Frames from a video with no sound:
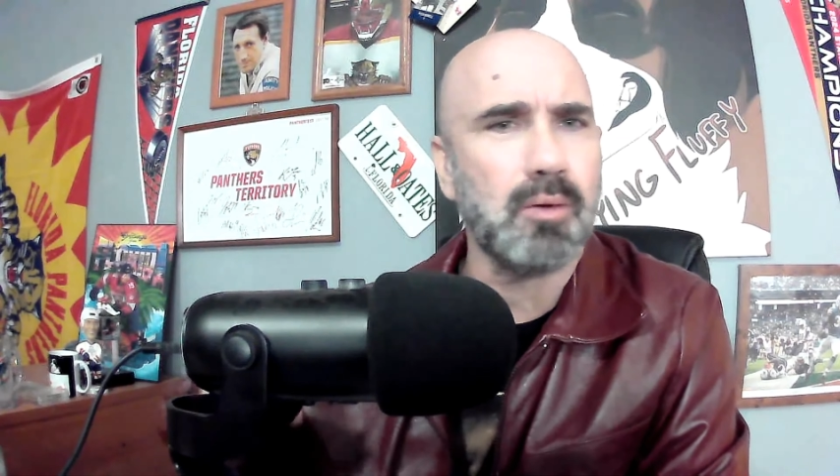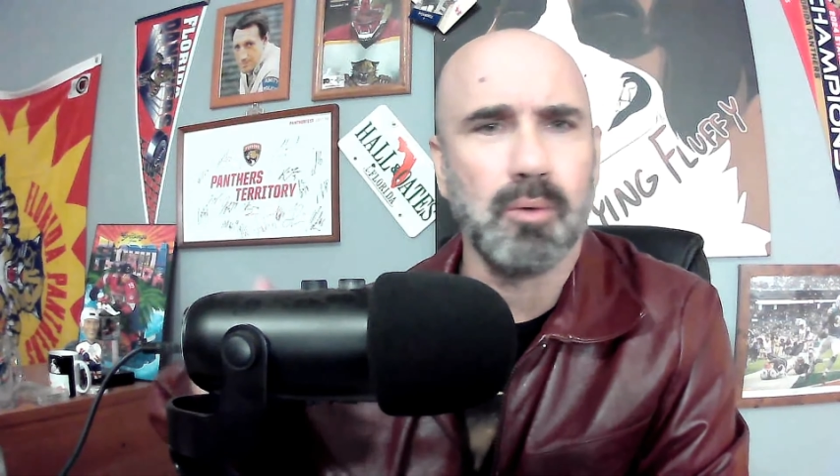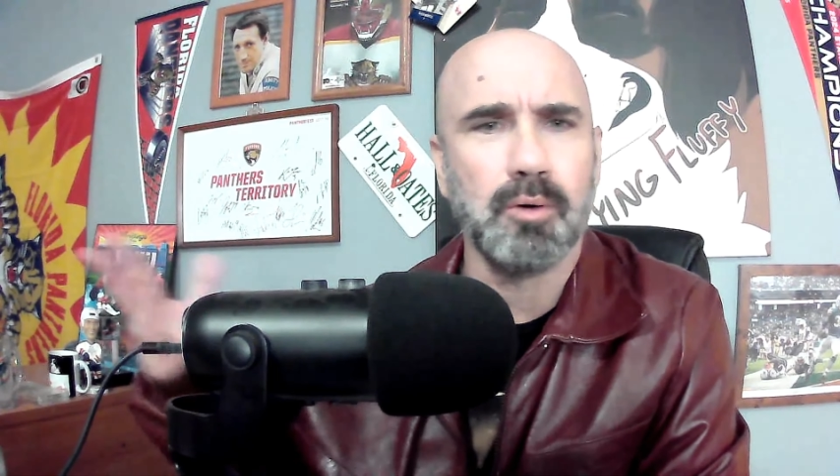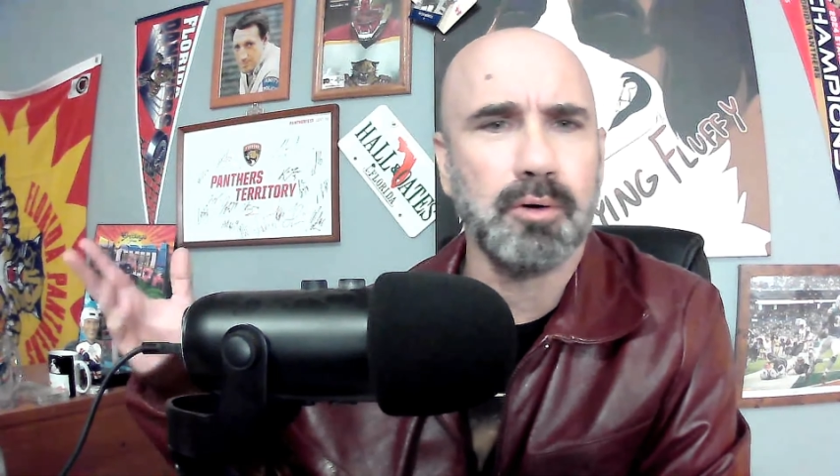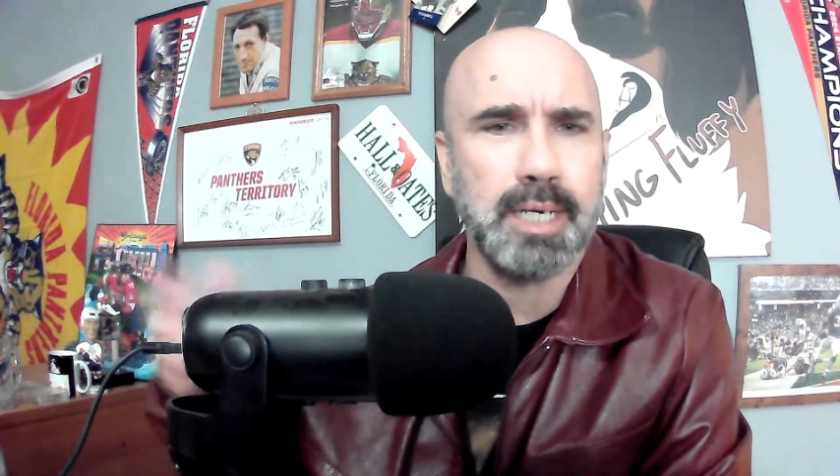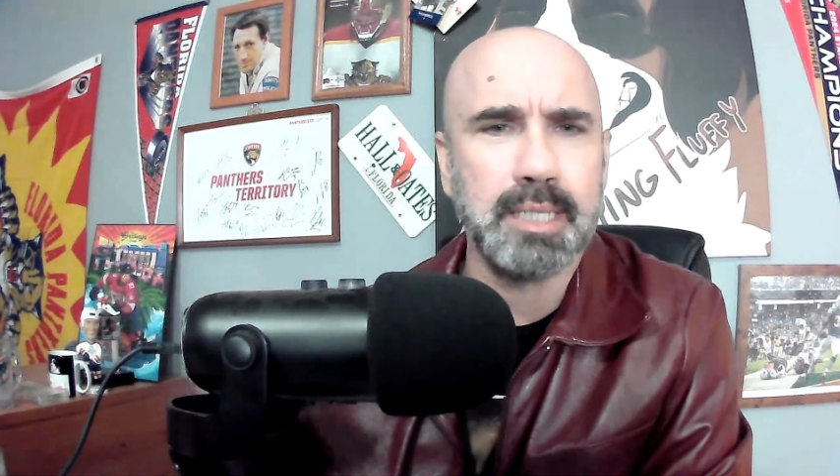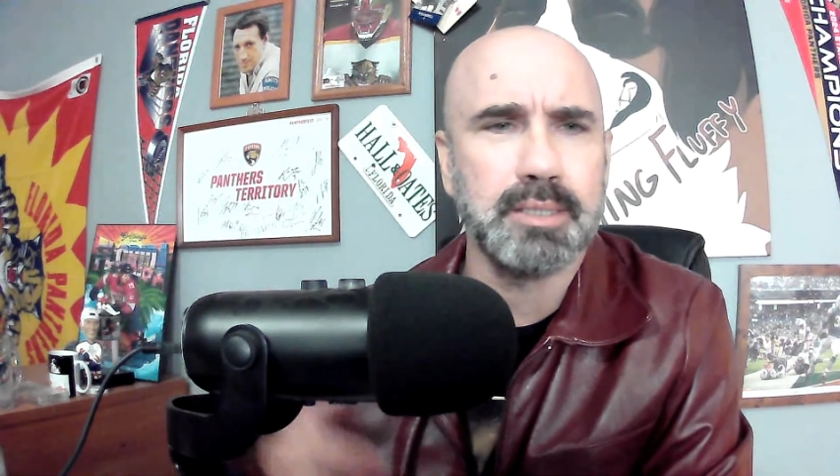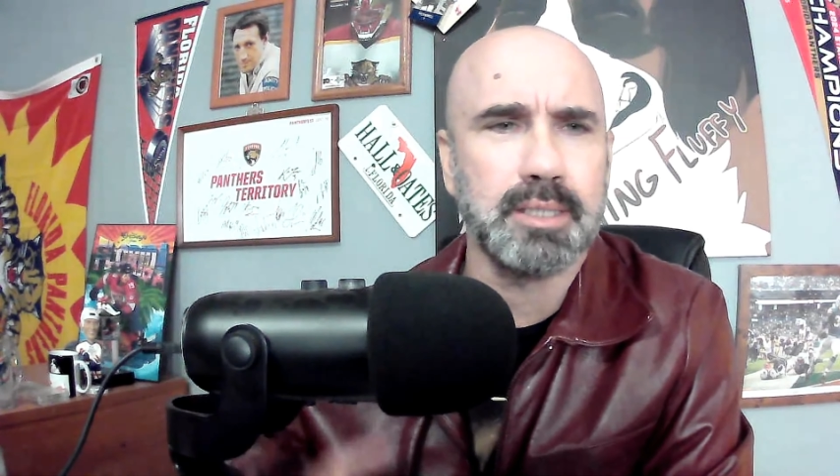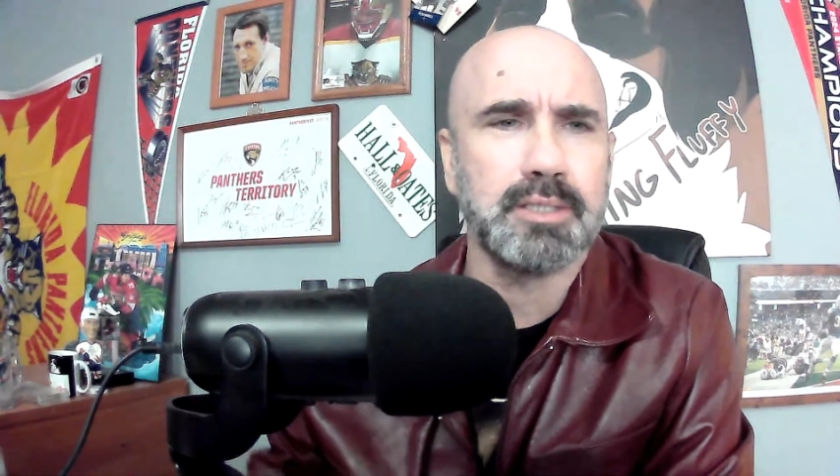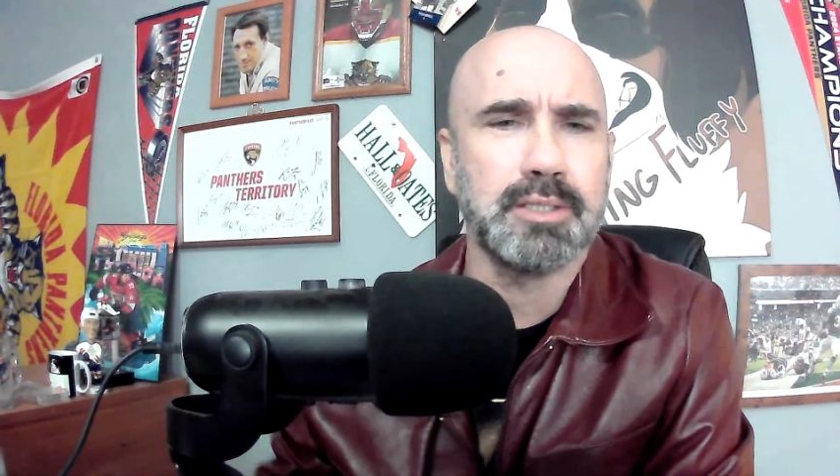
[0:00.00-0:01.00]
or
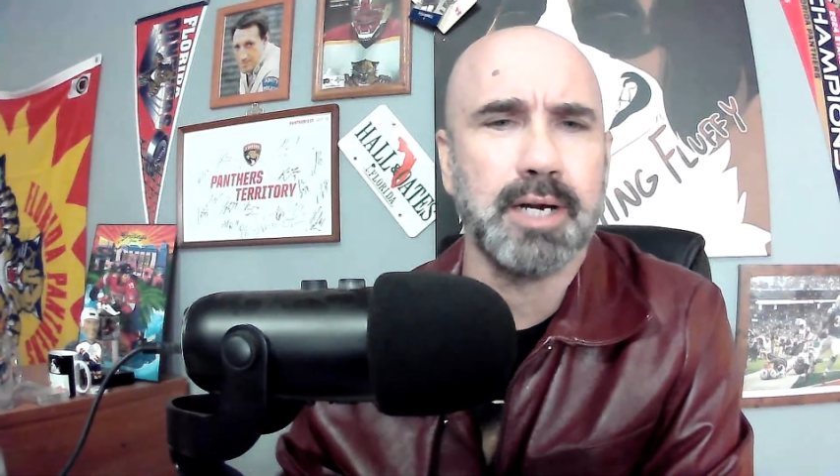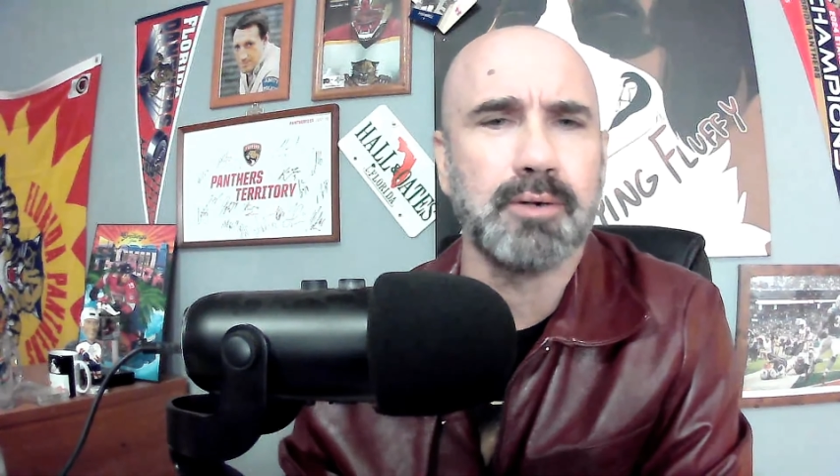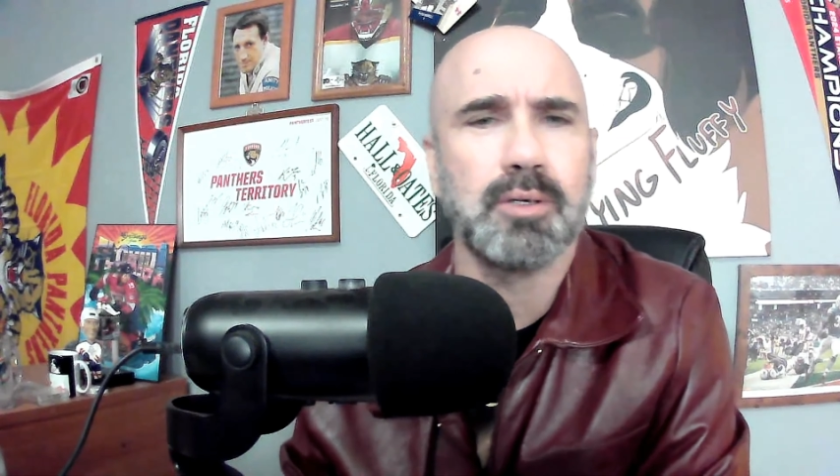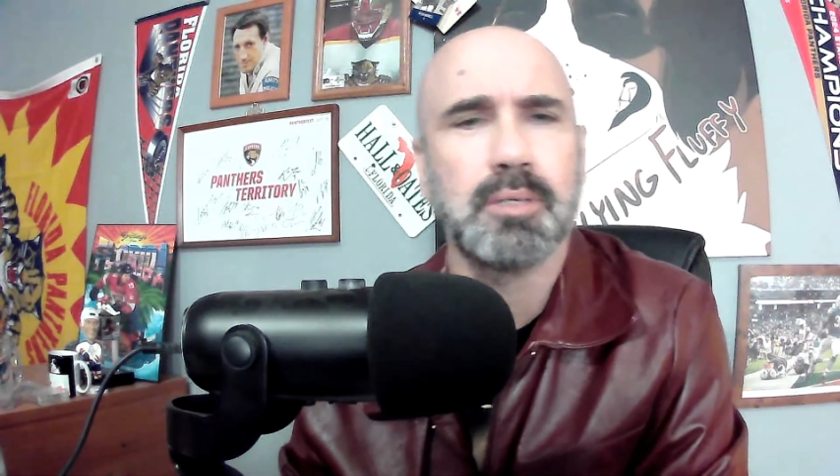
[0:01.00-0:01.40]
in just general